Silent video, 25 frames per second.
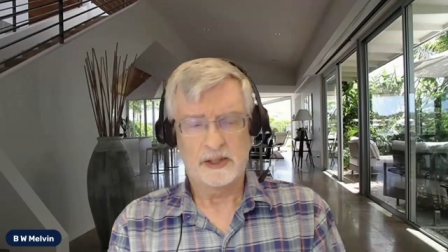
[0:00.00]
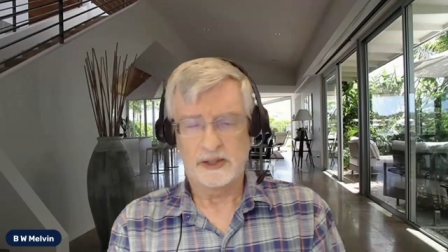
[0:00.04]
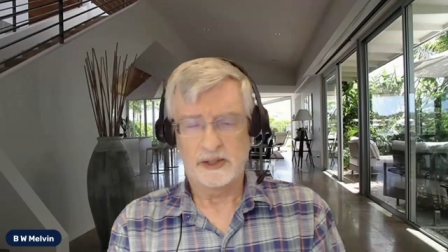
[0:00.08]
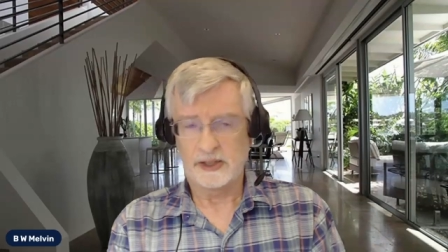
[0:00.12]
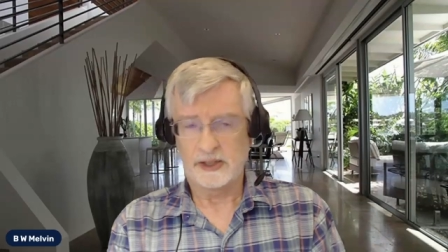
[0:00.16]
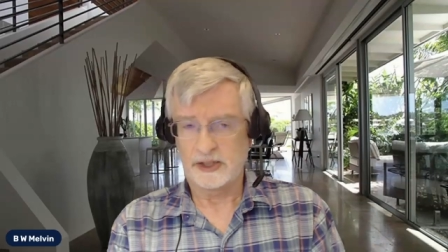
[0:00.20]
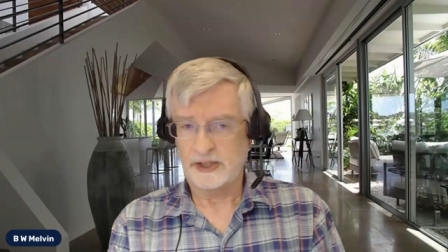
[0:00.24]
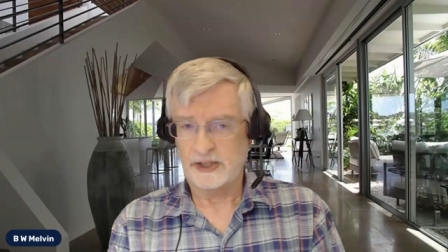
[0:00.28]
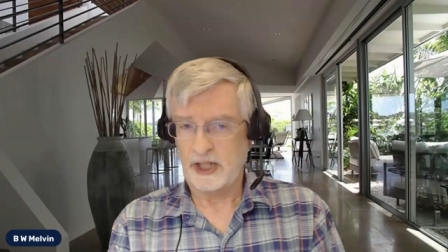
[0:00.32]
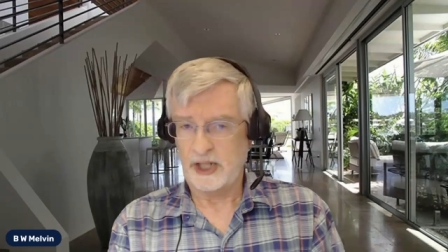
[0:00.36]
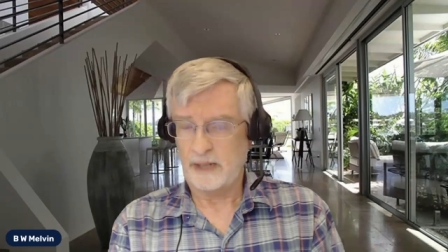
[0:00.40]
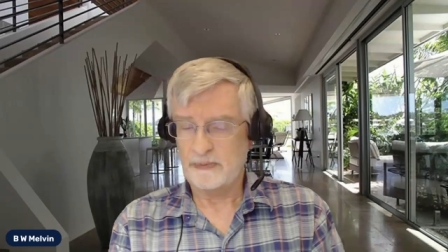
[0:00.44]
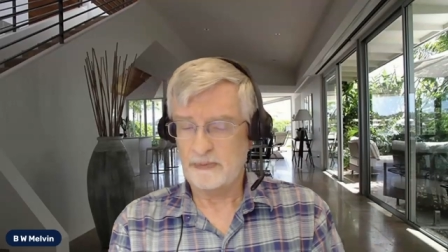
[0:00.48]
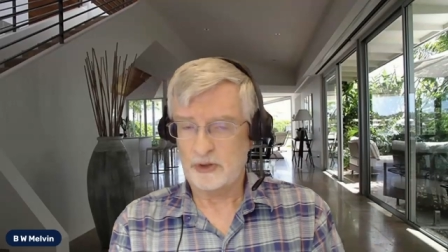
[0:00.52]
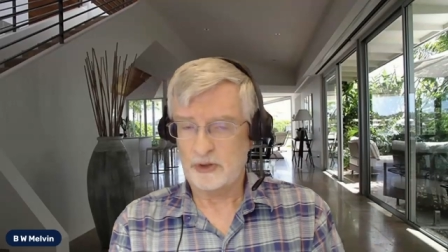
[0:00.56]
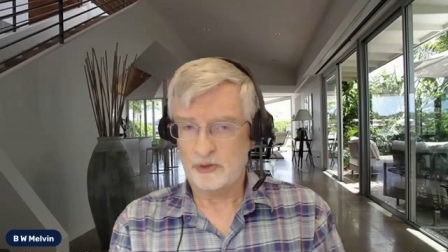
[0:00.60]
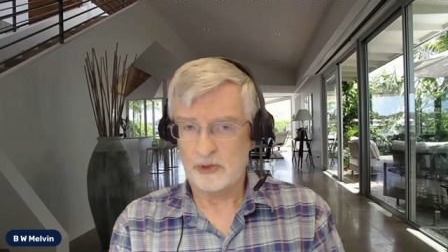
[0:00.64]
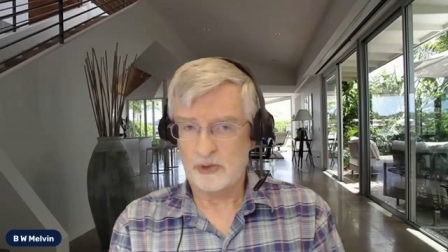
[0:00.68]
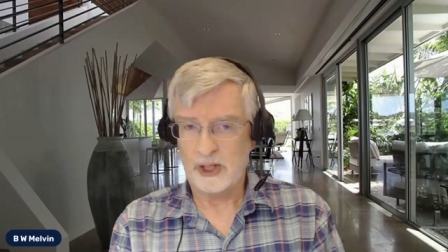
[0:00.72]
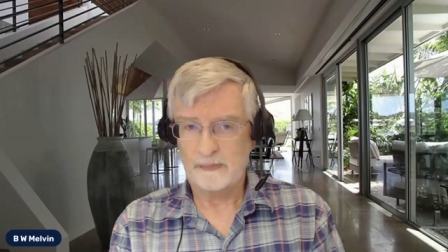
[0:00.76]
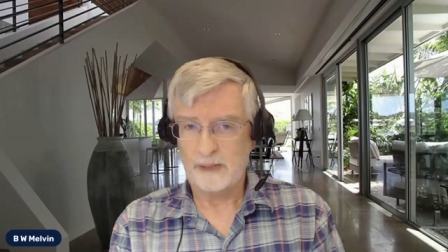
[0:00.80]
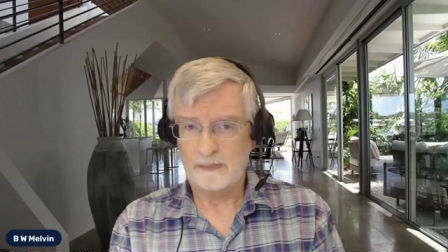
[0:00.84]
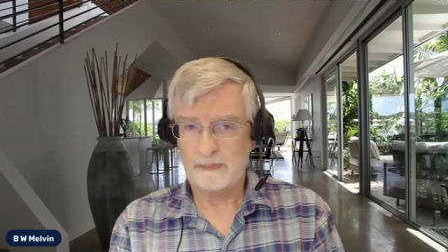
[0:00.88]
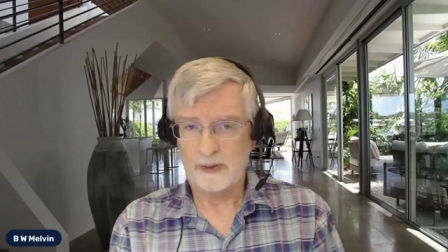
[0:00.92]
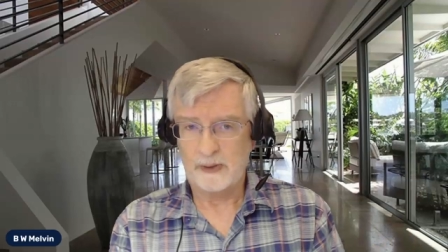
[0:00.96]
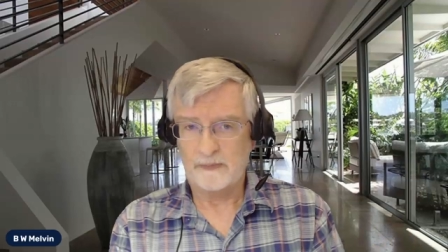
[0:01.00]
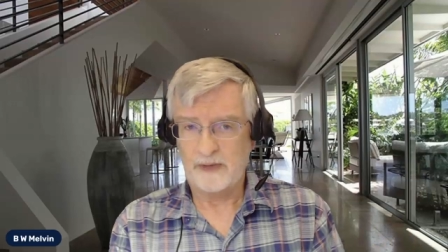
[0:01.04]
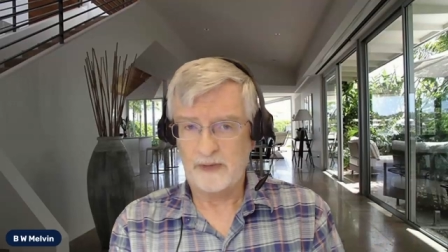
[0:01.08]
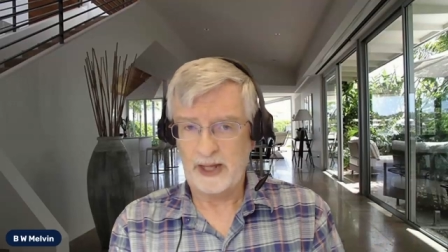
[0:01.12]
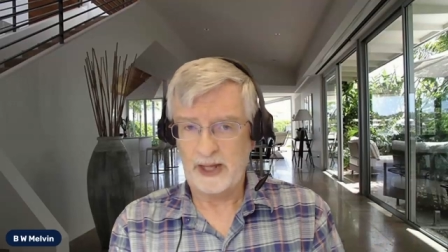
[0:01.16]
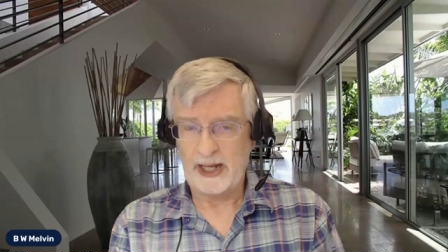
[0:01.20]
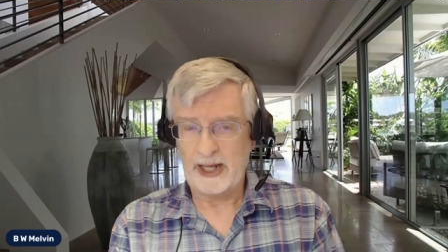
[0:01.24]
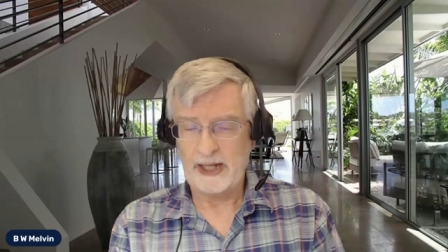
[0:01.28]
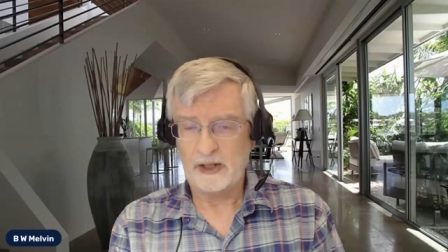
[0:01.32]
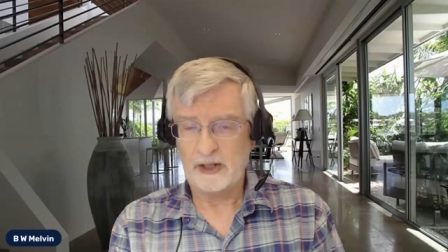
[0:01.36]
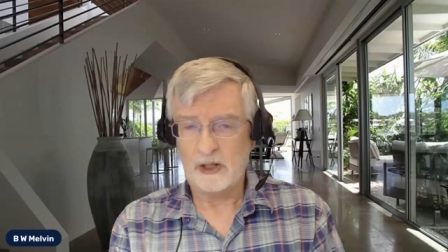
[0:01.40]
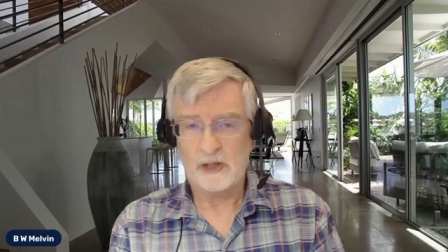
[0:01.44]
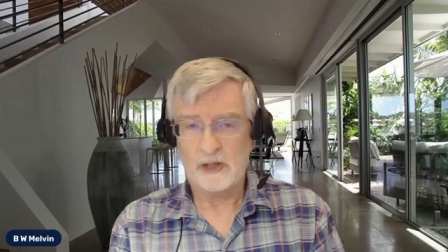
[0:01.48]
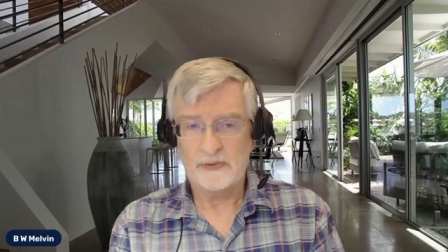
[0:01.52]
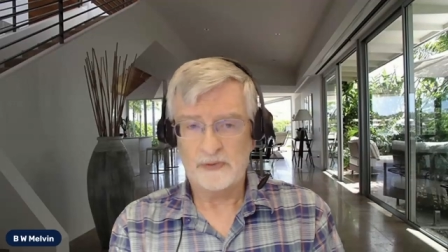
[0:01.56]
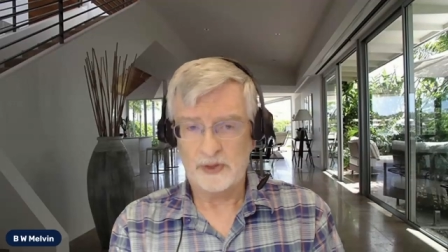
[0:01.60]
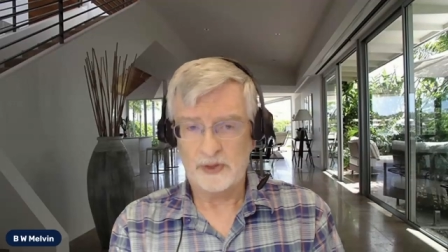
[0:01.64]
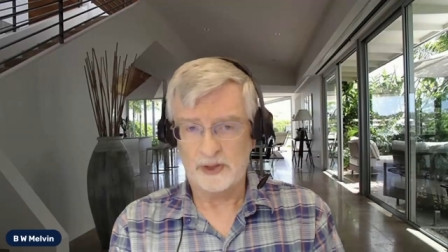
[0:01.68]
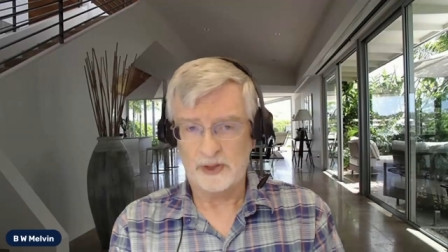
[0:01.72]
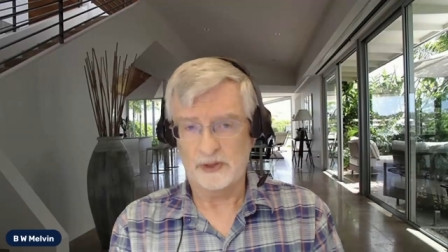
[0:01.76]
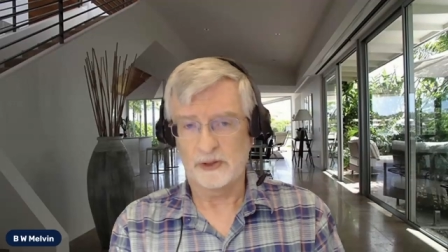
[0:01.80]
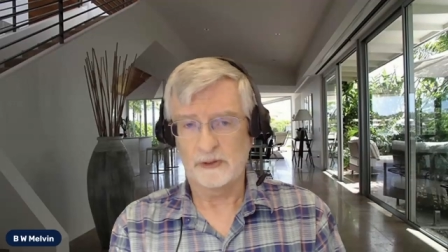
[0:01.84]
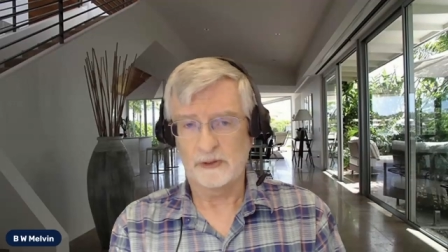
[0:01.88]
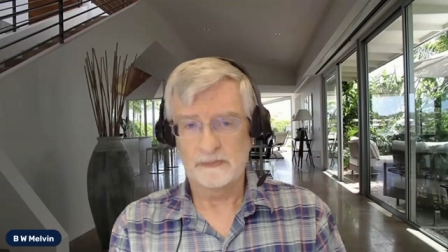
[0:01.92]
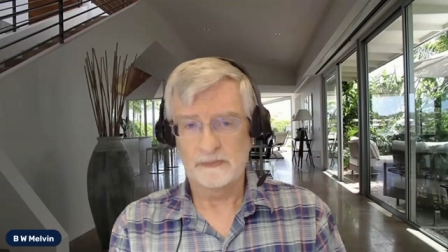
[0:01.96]
the same stripe of Adolf
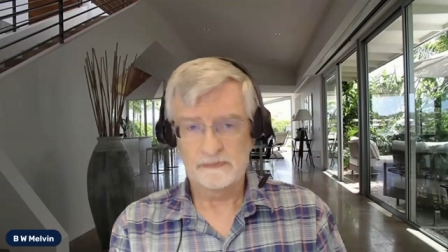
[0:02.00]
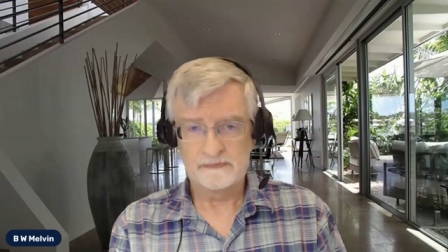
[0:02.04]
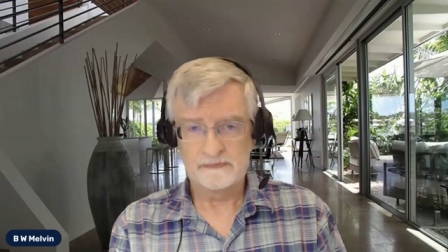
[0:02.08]
Hitler,